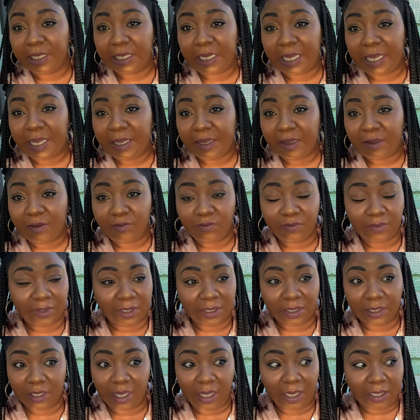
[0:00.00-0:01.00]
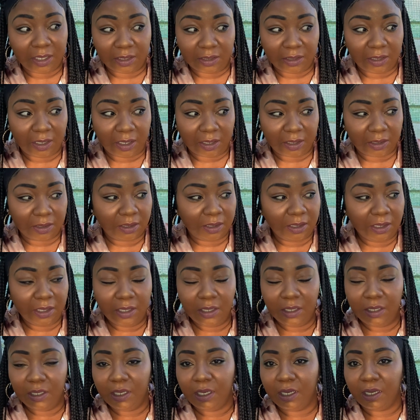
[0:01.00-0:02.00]
I have a lot of
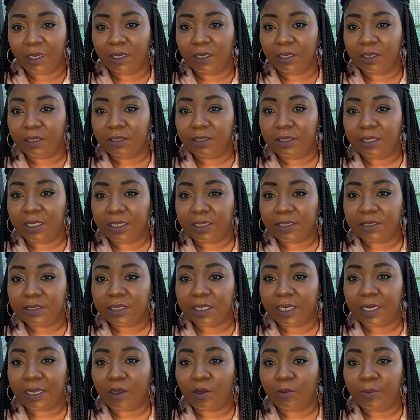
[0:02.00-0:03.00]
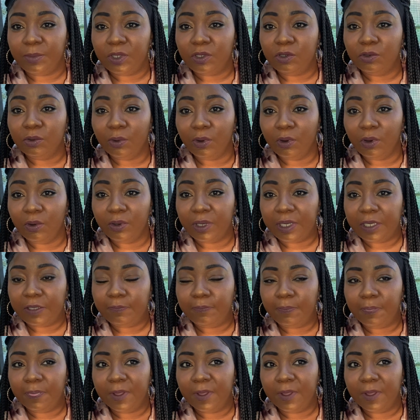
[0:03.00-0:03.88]
things that I'll be growing.